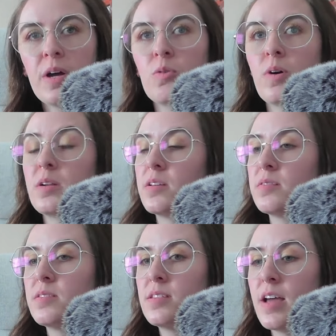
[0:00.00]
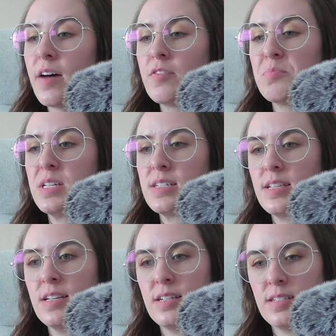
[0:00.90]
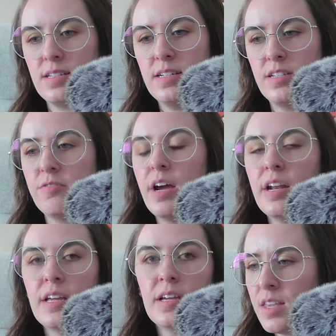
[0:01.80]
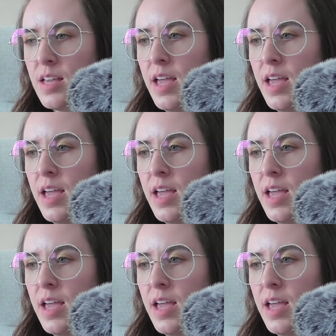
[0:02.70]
I don't want to have it be seen as lazy writing.